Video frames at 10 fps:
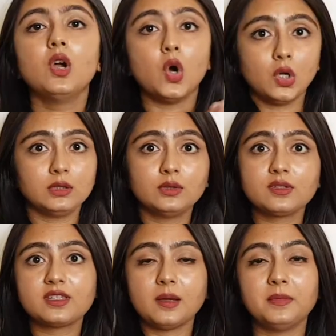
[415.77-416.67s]
Although
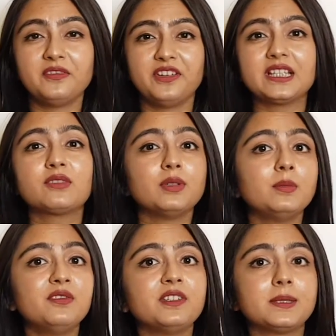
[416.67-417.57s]
some effects will be
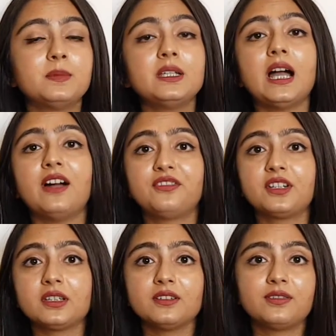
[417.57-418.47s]
visible
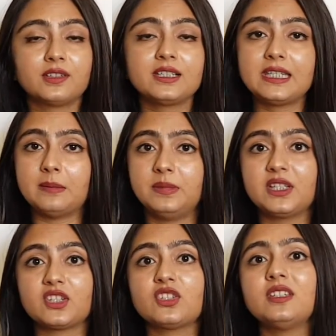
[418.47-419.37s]
after the first
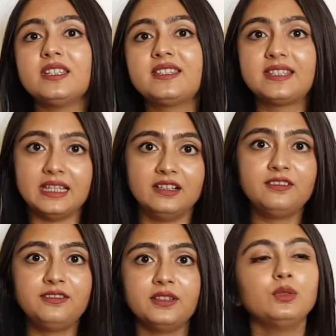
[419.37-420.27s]
application itself,
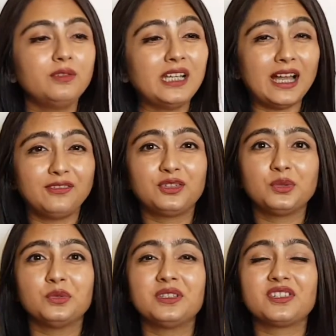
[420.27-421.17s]
you will have to
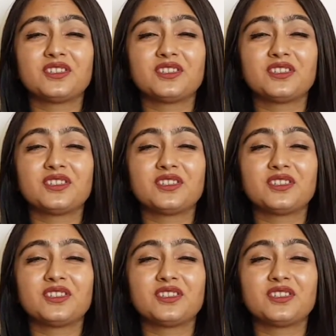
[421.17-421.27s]
do this